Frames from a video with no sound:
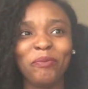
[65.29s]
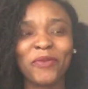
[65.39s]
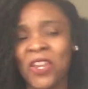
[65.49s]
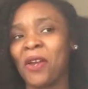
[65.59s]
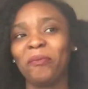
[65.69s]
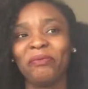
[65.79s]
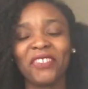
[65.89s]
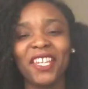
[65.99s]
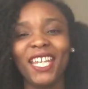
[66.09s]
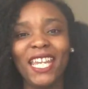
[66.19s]
Yeah,
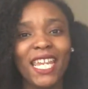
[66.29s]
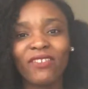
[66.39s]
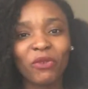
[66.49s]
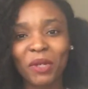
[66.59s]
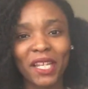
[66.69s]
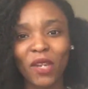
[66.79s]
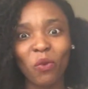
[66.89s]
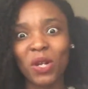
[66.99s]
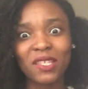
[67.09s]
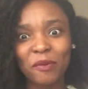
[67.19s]
even when I get
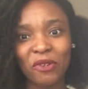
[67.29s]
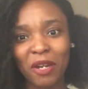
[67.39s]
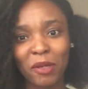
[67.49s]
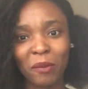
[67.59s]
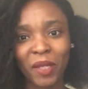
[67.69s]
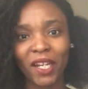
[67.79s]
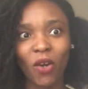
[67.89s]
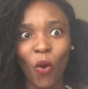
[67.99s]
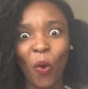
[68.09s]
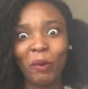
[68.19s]
one subscriber, I'm like,
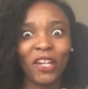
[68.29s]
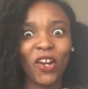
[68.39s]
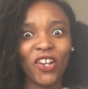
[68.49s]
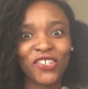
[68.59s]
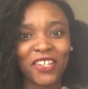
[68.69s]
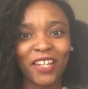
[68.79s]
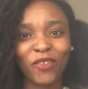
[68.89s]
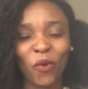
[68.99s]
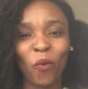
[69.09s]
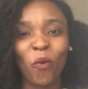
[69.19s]
oh my gosh, I've
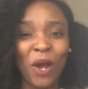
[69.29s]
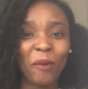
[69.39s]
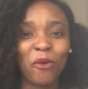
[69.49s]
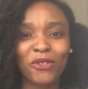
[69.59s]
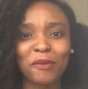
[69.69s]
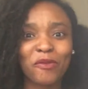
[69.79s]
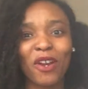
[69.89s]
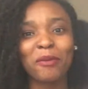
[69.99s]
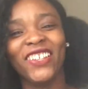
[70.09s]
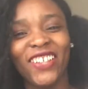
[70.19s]
got one more
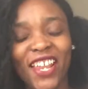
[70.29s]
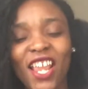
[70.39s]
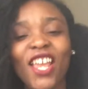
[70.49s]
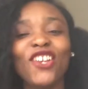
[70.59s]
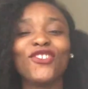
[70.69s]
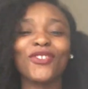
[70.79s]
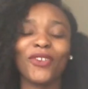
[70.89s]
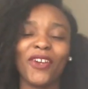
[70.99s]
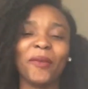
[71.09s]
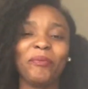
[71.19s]
subscriber. So
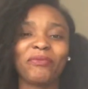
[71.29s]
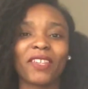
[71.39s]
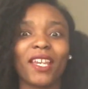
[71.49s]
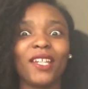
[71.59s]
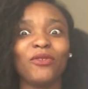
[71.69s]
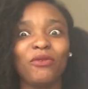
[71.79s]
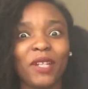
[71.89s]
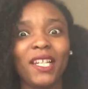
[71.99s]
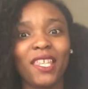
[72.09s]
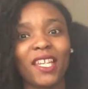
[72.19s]
yeah, I
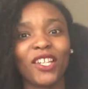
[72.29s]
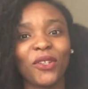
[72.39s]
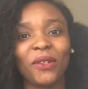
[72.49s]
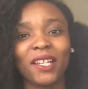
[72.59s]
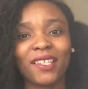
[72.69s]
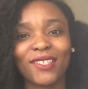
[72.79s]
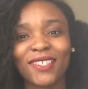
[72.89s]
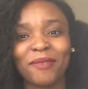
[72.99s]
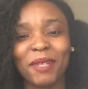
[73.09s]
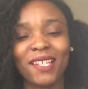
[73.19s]
really thank you. Like,
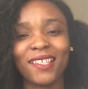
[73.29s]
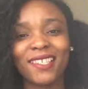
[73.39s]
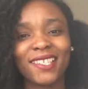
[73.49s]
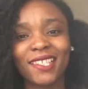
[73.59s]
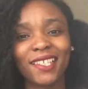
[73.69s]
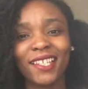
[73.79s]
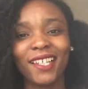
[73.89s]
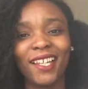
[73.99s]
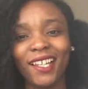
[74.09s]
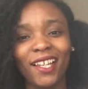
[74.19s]
this means
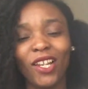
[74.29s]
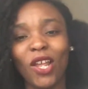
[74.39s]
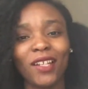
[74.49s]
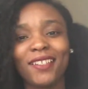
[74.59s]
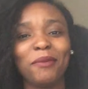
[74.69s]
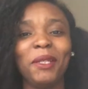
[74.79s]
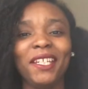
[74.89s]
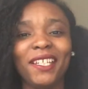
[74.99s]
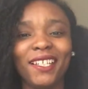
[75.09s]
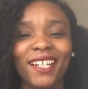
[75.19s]
a lot to
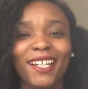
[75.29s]
me.